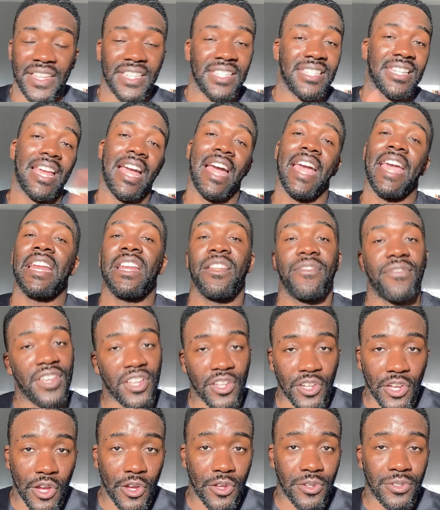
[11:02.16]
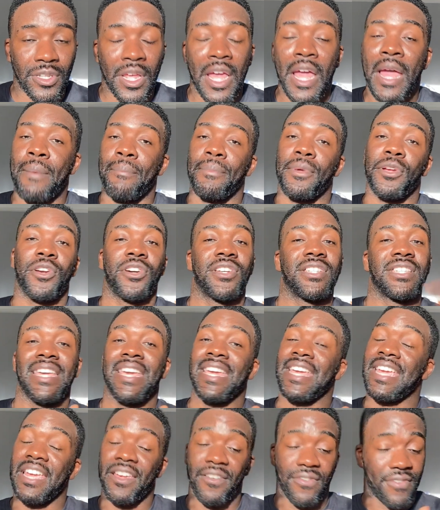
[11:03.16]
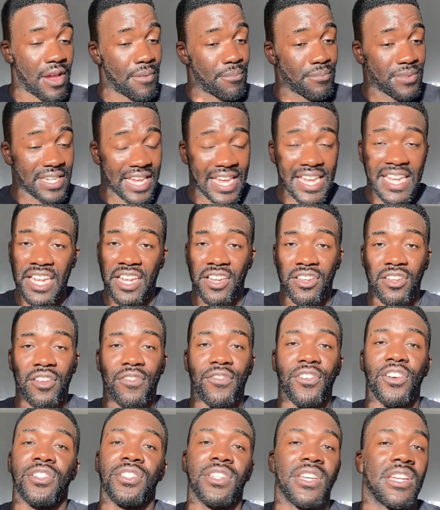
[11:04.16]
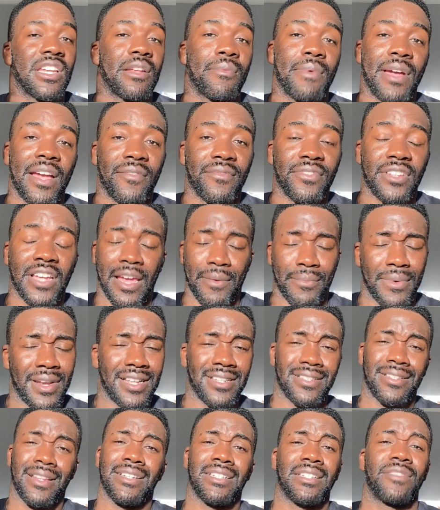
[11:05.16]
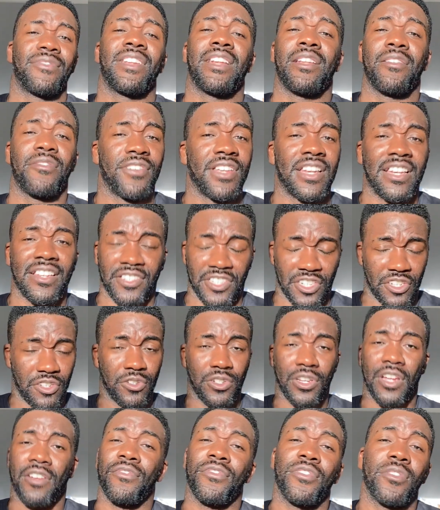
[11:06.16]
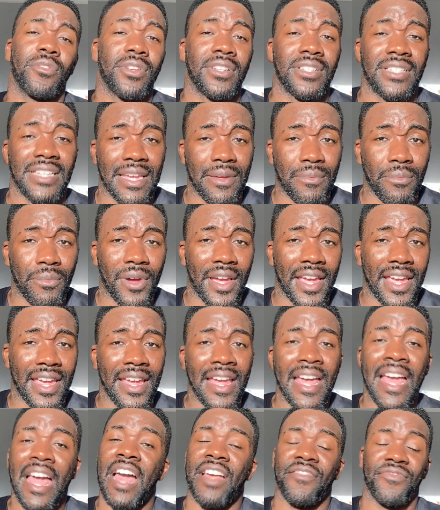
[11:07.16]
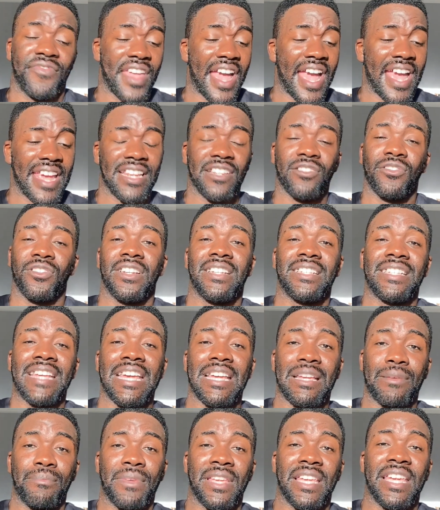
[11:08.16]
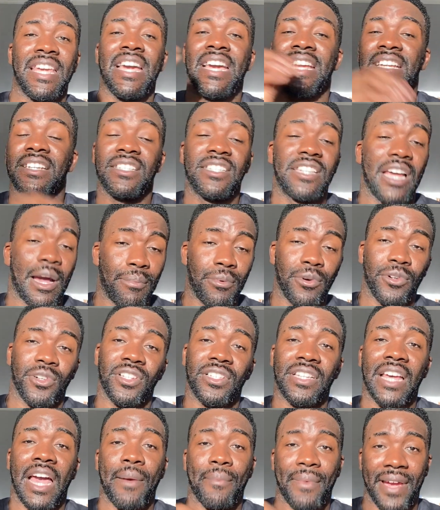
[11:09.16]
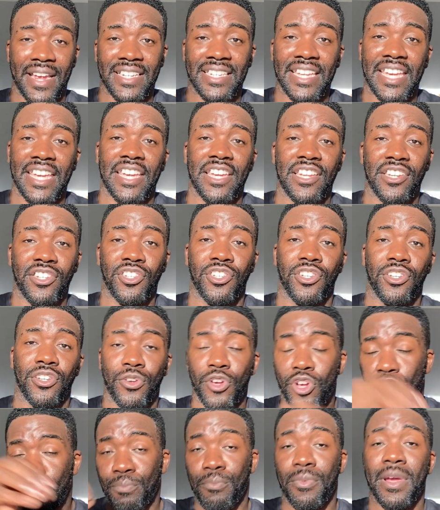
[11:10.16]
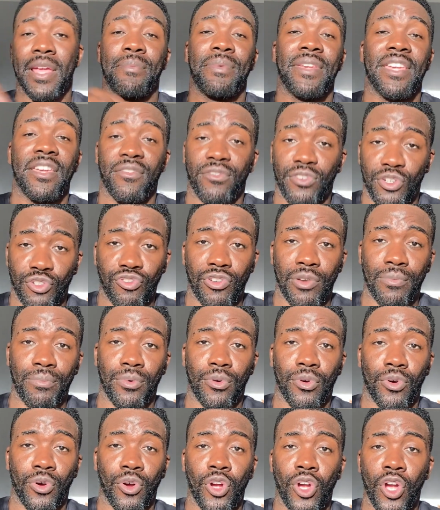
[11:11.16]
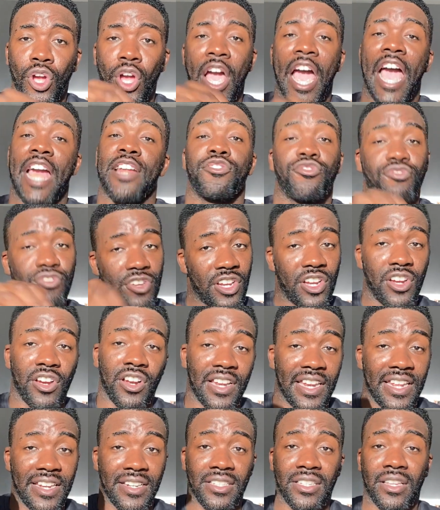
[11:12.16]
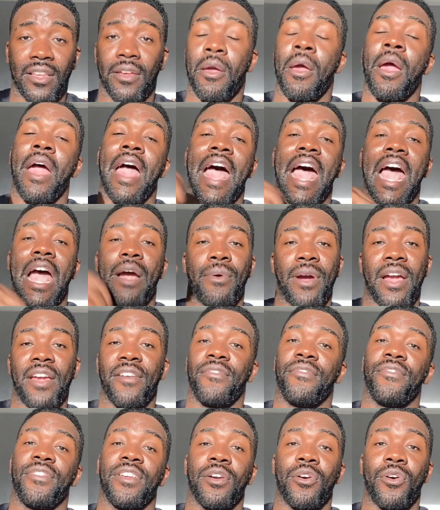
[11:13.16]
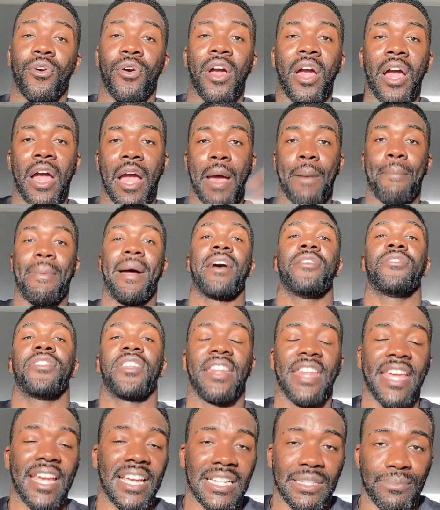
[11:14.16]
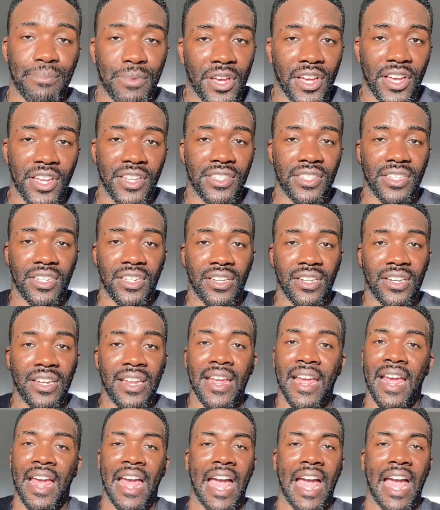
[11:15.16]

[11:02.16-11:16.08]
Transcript: and see how anything goes. Because if I'm dating you for a certain amount of time and I start to develop feelings and you don't feel the same way, that is going to take me double the time I dated you, maybe even triple, and trickle into how I feel about the next person.